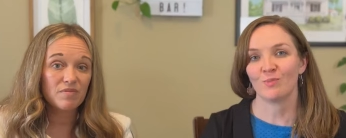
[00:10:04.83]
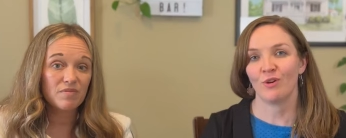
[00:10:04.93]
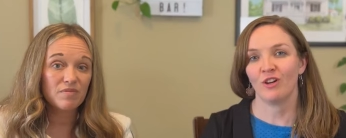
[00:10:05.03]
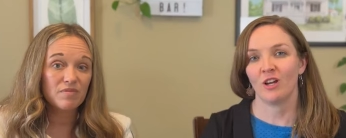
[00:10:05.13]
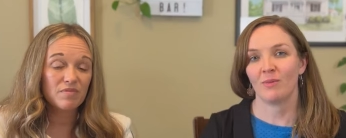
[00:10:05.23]

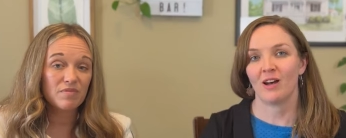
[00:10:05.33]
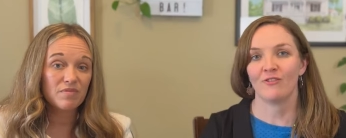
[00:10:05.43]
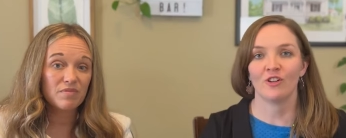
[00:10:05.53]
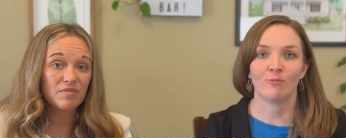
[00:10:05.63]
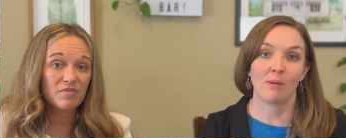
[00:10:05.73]
Speaker 1: program
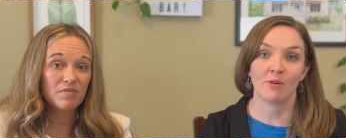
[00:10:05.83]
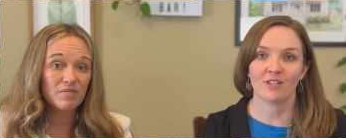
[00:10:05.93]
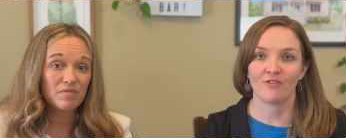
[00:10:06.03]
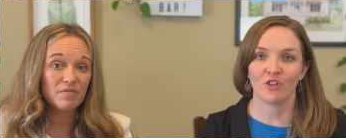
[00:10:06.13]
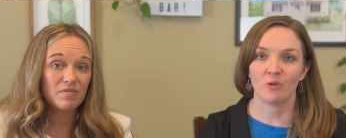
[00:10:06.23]
offered to members
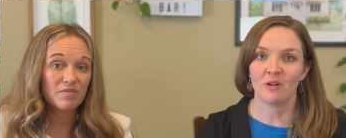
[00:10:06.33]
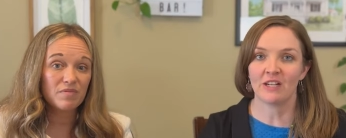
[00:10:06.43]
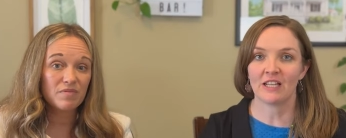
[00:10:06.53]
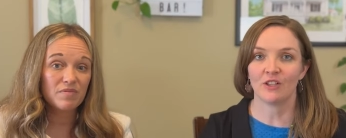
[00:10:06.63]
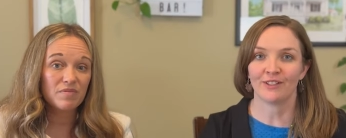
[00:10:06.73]
of the
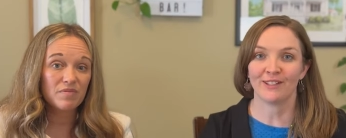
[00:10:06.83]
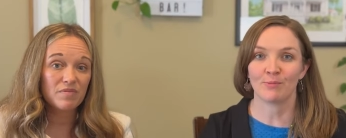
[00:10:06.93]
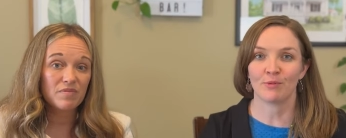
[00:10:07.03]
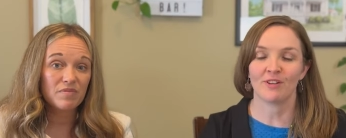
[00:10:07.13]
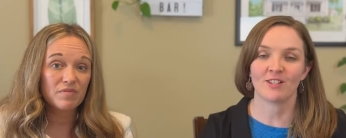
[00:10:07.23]
community looking to
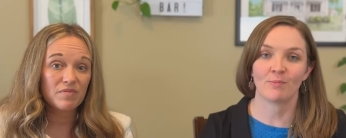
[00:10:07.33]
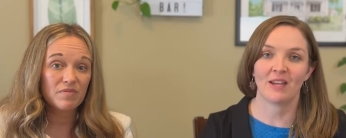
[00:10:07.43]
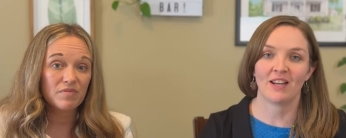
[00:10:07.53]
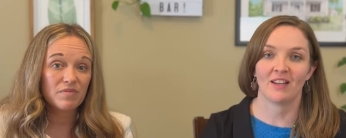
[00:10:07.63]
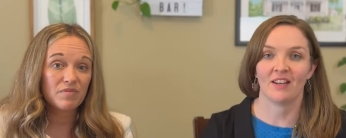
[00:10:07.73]

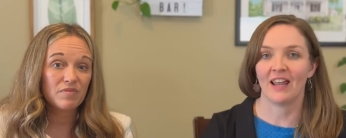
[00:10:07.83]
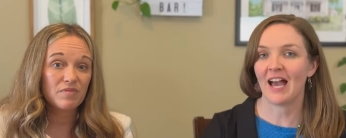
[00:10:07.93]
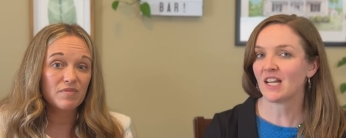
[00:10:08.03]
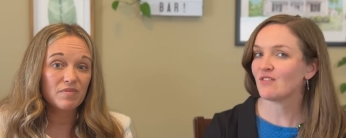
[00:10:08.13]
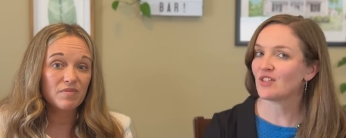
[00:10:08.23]
participate in
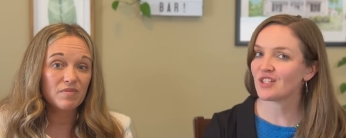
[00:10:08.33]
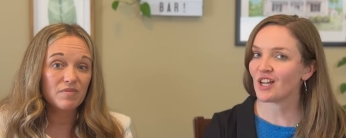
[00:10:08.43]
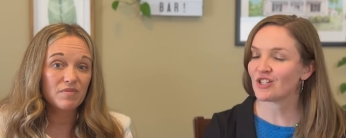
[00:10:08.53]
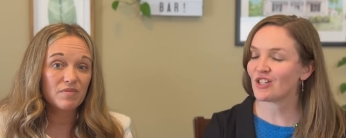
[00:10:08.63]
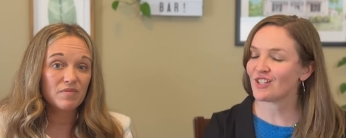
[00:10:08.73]
active
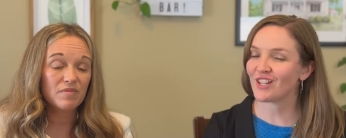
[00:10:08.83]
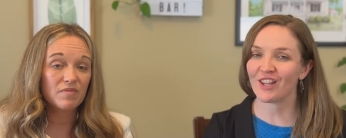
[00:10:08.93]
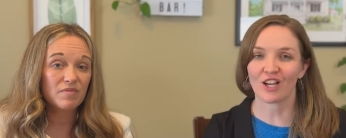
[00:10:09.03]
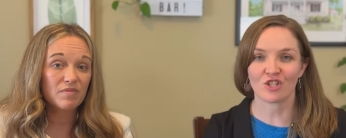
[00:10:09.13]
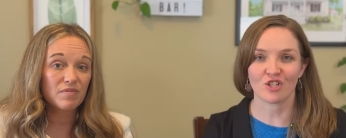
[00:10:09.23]
discussions and
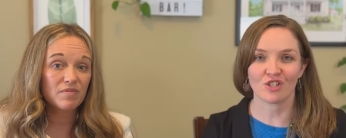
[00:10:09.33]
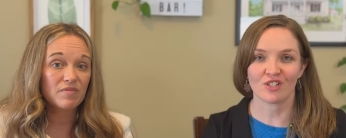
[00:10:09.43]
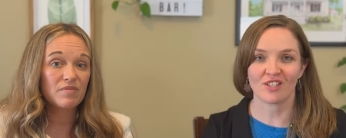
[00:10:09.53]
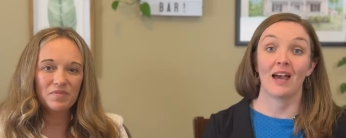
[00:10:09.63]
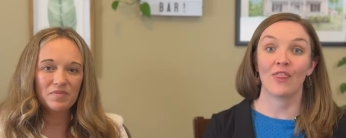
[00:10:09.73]
lectures.
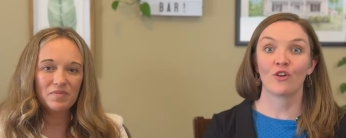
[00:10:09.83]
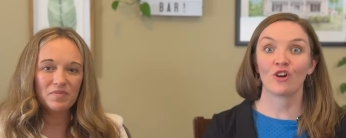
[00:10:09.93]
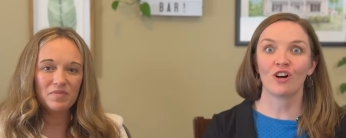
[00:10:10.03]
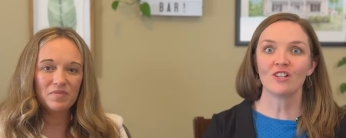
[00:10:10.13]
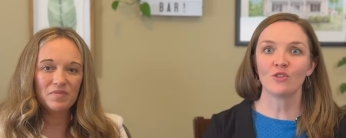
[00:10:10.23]
And there are
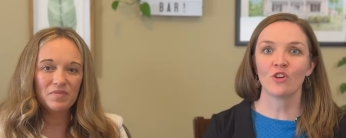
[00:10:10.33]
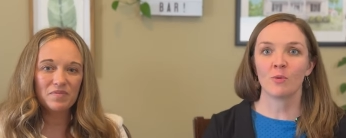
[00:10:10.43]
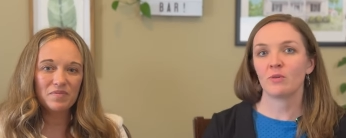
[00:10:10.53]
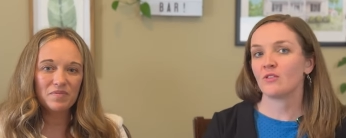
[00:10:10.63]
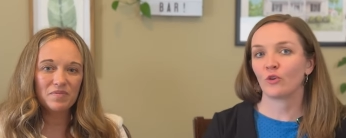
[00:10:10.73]
also a
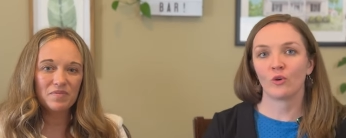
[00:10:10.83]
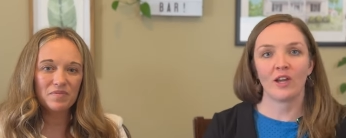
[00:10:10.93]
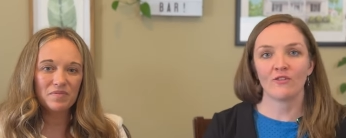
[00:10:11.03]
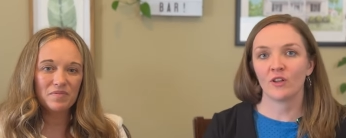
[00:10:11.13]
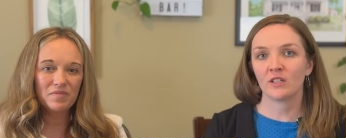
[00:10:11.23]
number of
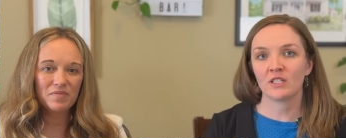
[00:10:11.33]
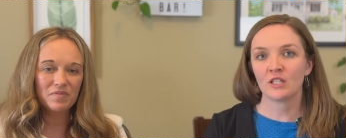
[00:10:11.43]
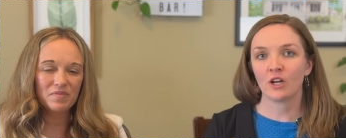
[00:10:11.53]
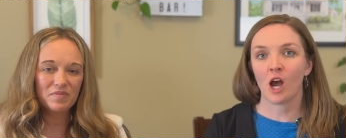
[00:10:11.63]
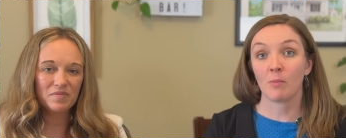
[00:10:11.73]
great
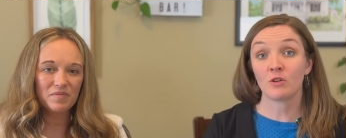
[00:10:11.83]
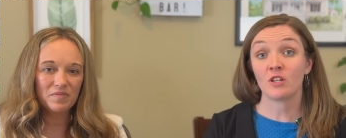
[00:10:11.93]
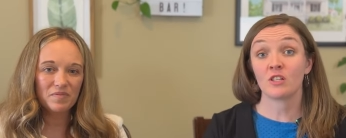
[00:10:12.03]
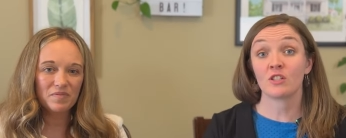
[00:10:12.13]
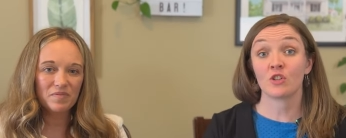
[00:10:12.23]
volunteer
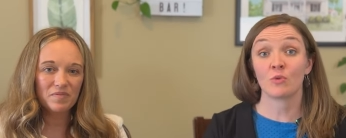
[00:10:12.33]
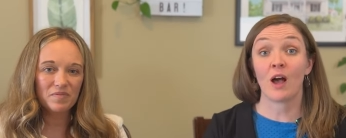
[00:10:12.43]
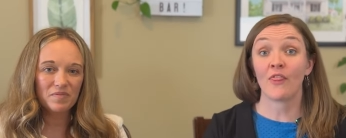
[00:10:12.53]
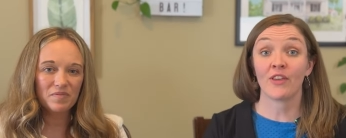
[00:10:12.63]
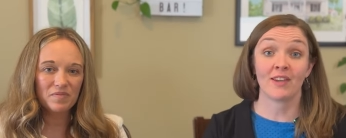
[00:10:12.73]
opportunities
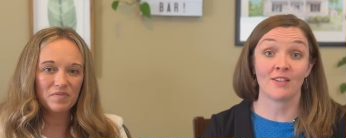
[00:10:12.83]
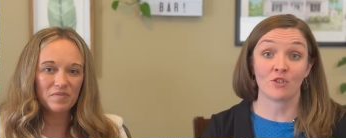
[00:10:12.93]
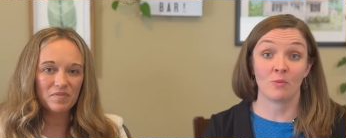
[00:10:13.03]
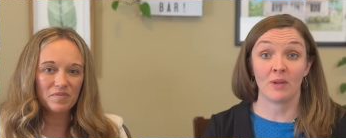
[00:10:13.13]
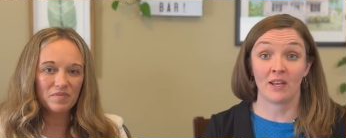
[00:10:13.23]
throughout the
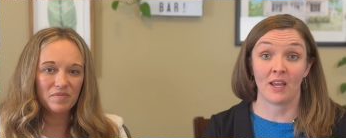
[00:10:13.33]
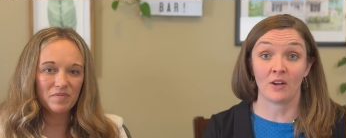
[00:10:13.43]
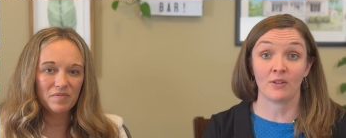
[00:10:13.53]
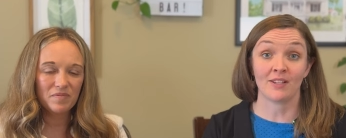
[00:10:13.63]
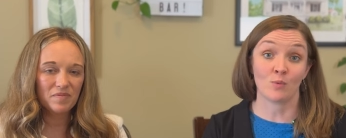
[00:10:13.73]
Eastern
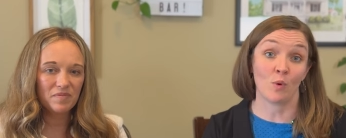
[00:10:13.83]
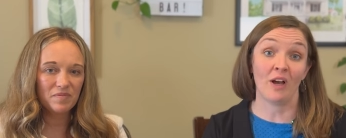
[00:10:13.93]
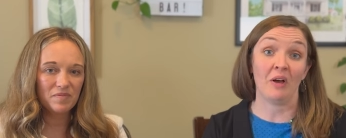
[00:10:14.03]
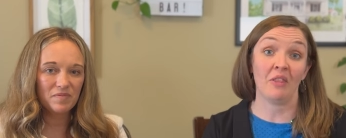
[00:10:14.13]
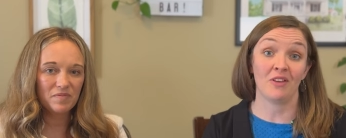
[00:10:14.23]
Panhandle as
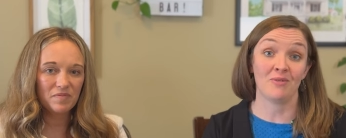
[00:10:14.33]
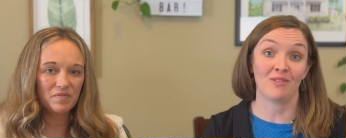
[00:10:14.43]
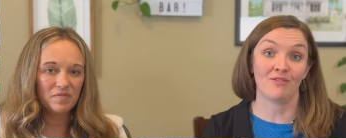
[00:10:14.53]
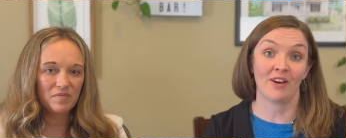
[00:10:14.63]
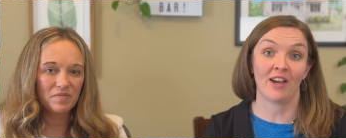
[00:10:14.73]
well that you
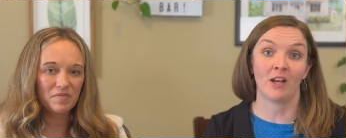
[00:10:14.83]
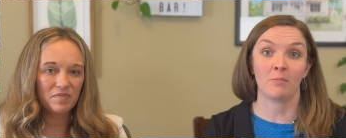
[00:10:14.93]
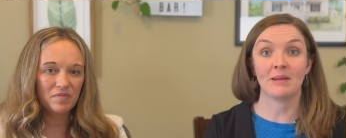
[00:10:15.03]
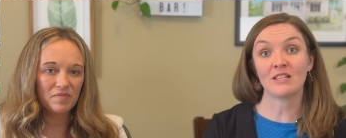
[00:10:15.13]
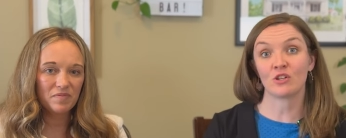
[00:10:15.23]
can find
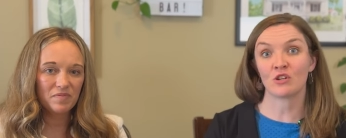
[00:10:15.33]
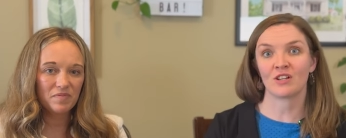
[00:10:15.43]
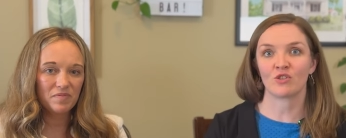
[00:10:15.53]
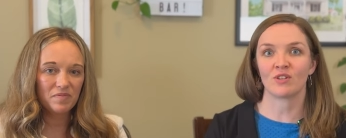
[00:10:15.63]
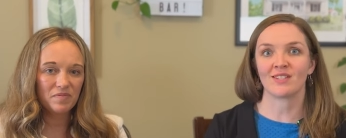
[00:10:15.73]
based on your
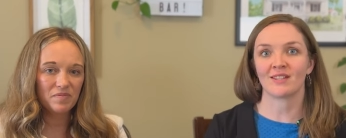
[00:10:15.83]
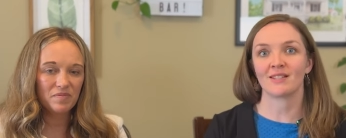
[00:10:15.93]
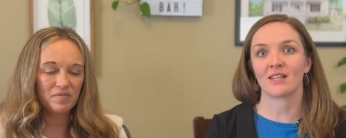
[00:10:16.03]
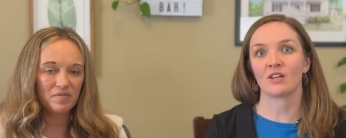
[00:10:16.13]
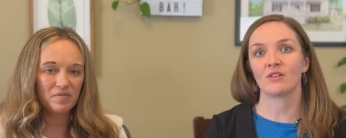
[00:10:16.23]
interests and
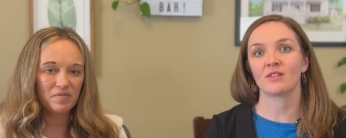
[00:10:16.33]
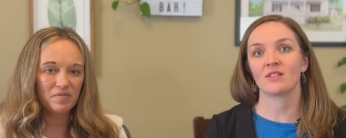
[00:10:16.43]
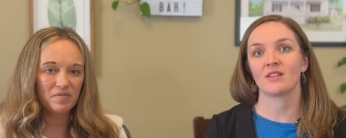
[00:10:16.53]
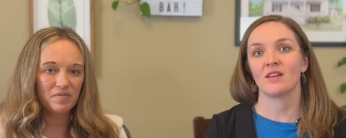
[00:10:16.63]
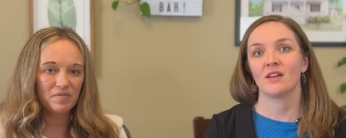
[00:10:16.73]

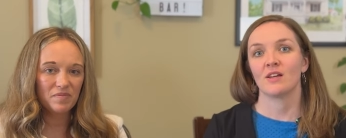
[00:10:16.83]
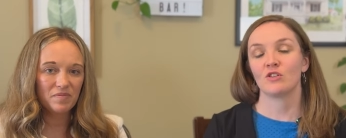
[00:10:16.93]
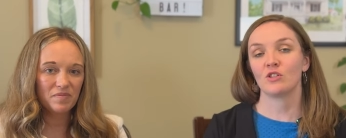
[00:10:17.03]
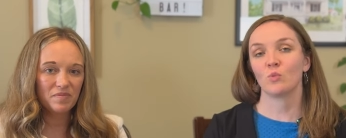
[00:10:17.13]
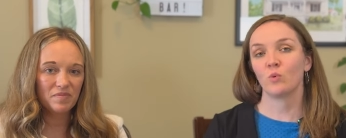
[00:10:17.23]
skills.
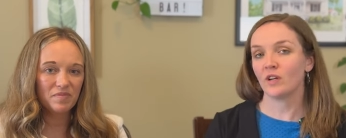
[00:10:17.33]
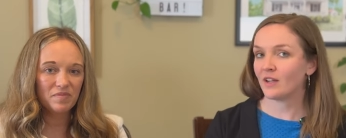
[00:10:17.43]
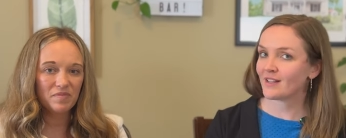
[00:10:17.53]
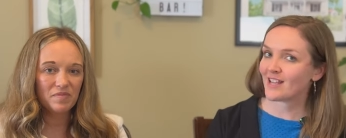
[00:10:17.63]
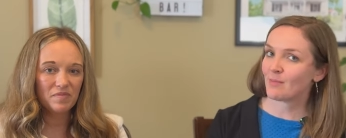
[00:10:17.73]
Just one
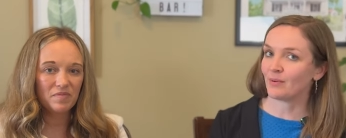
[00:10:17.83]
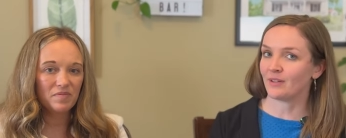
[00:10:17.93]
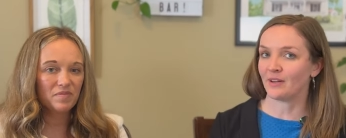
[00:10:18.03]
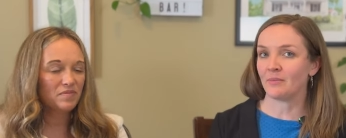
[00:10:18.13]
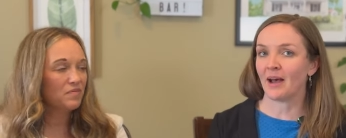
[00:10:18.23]
example
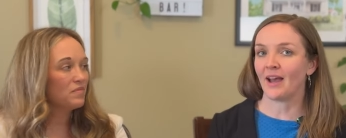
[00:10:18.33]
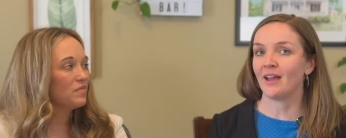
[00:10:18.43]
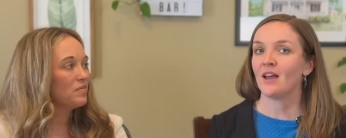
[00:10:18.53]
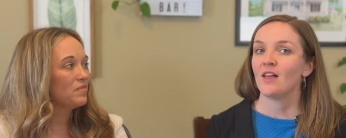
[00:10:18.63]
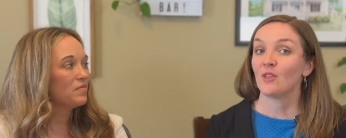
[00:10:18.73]
nearby,
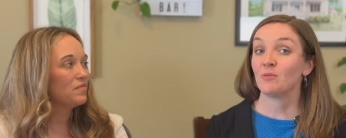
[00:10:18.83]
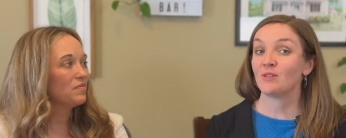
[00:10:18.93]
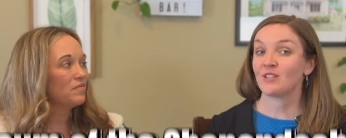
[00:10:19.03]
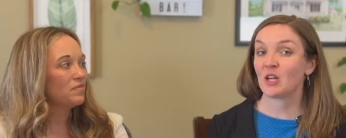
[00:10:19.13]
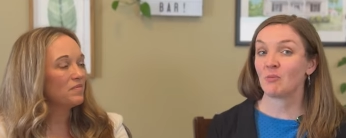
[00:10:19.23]
the
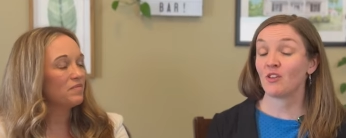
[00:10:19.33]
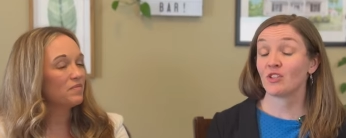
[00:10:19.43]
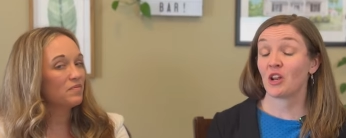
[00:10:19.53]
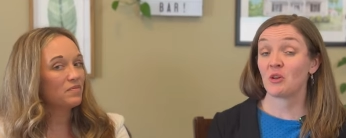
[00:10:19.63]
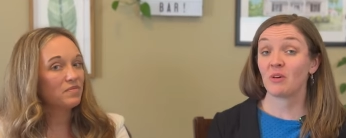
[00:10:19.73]
Museum of the
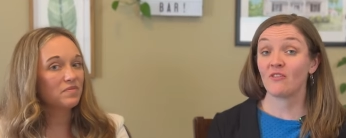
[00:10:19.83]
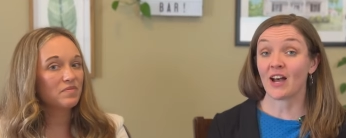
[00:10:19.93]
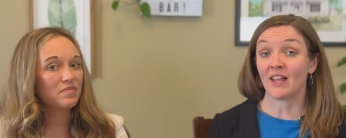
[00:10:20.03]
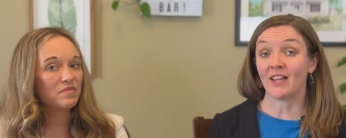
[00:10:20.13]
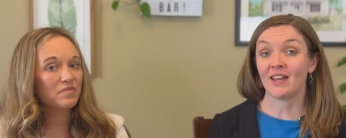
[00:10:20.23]
Shenandoah
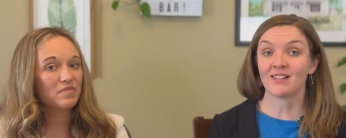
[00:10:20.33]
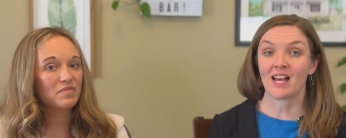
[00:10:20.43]
Valley has